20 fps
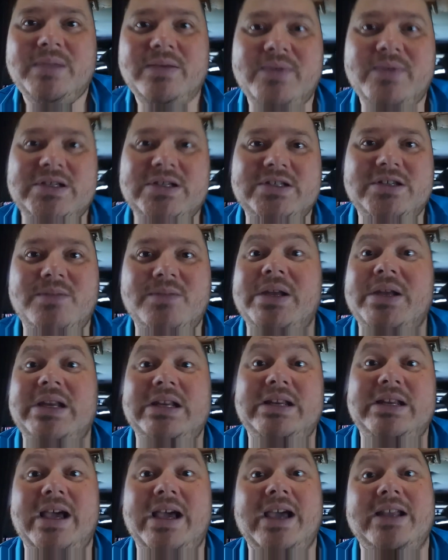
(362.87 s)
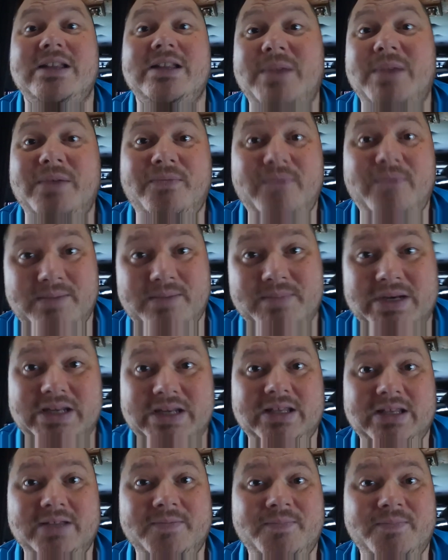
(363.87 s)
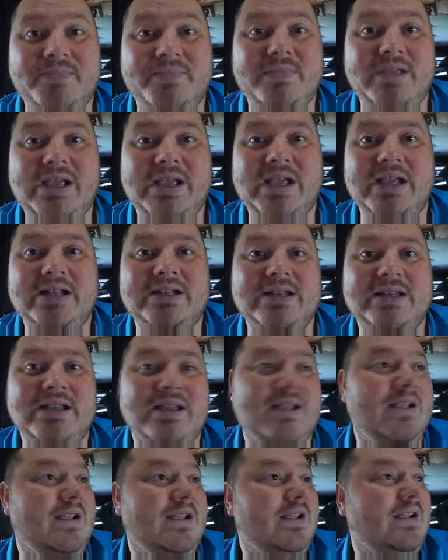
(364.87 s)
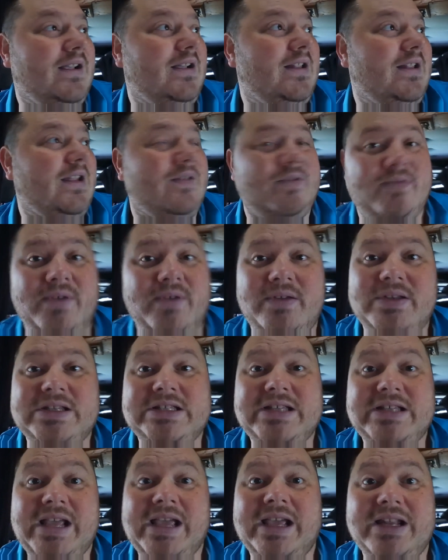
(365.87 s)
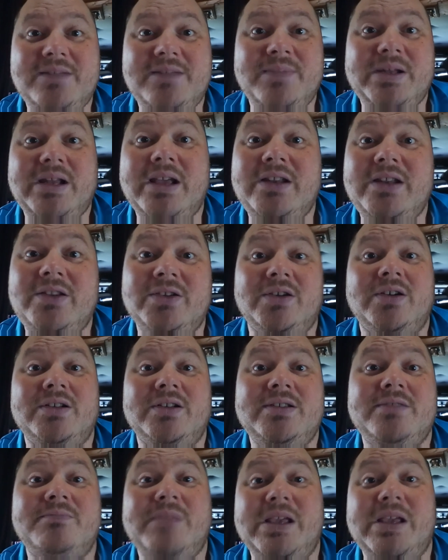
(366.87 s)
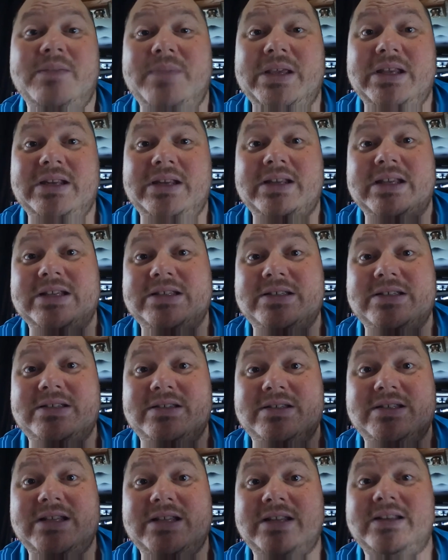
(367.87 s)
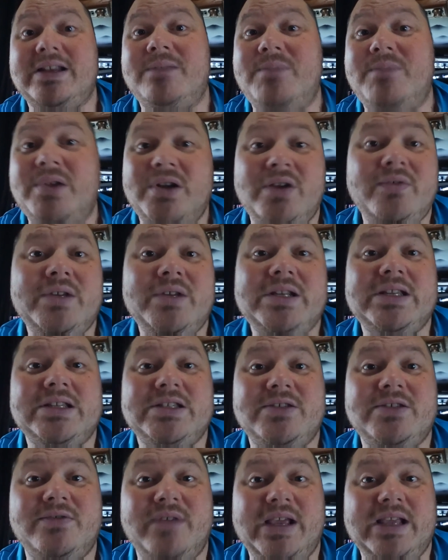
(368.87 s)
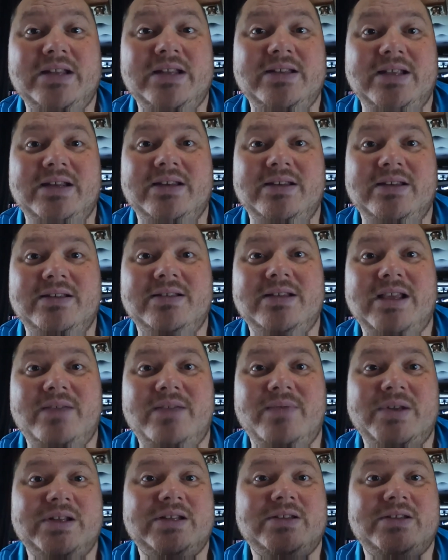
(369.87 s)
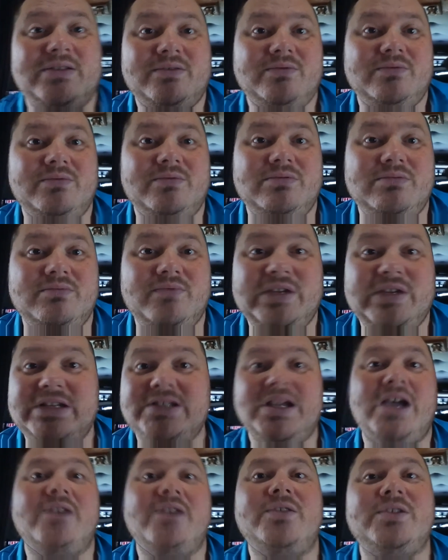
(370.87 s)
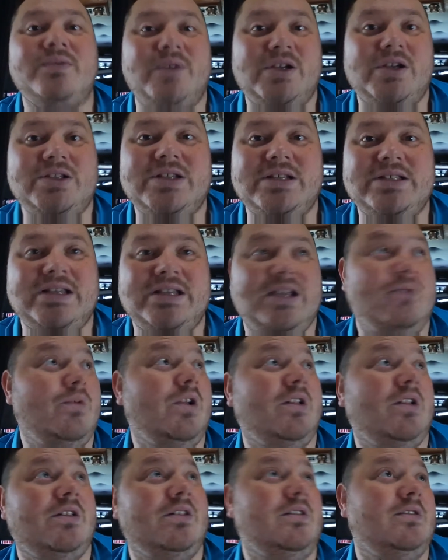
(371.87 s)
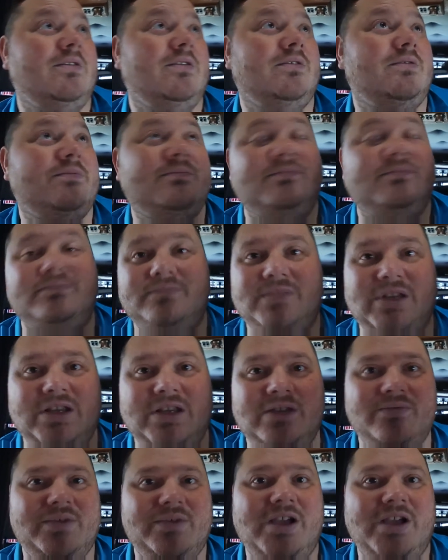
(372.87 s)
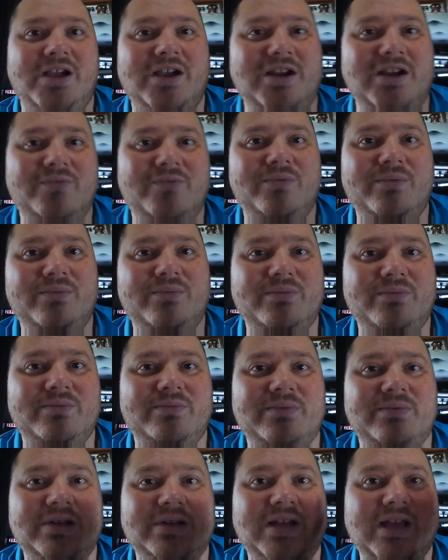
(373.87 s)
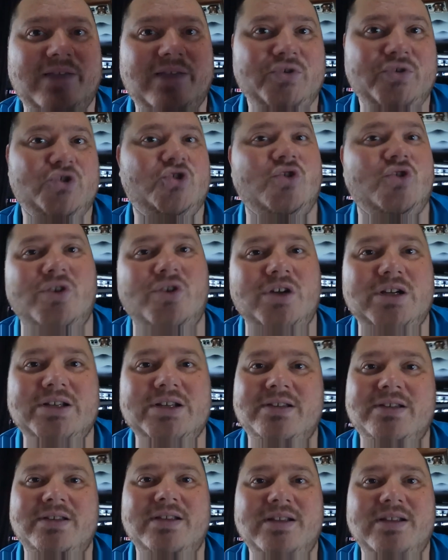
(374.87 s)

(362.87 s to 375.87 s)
me was somebody died in my family, and it was very sad, but I thought maybe this set their priorities straight and they wanted to reach out to us and say, well, here we are, life is short,